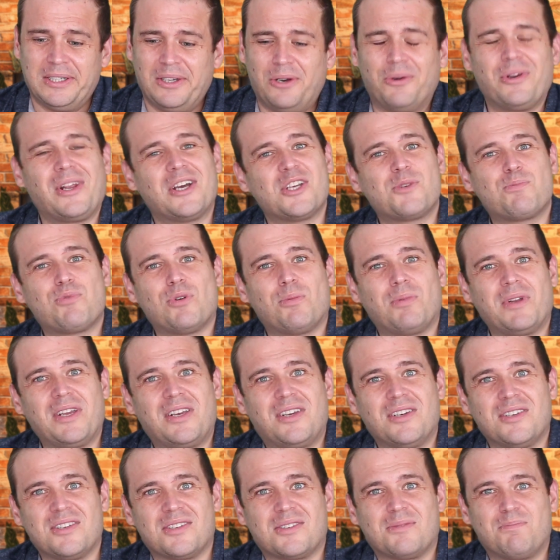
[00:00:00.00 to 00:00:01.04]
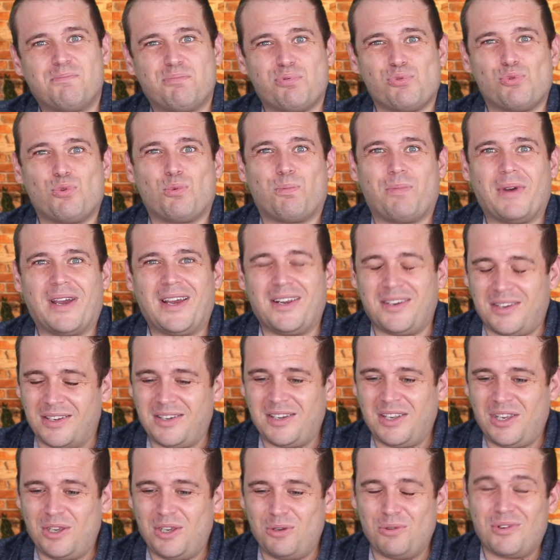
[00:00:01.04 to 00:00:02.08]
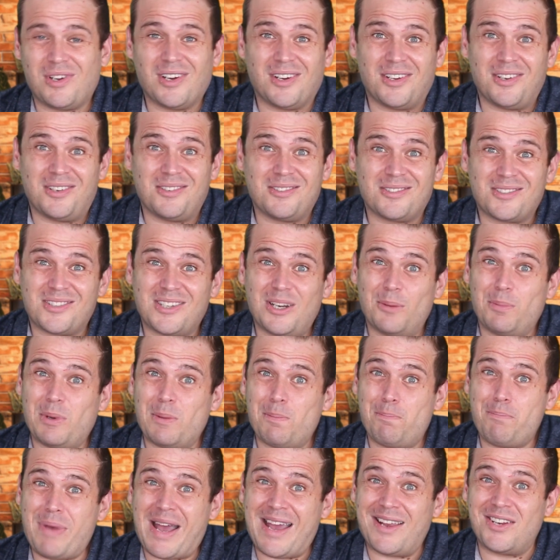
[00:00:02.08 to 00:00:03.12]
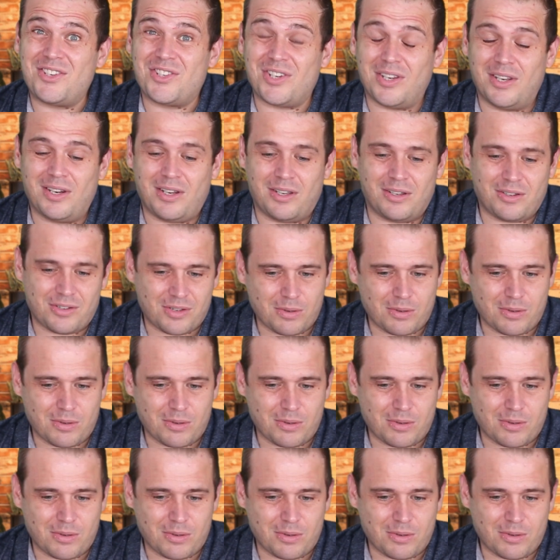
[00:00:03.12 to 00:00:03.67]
Well, no, it's probably because broadband in the UK is a bit patchy, isn't it, I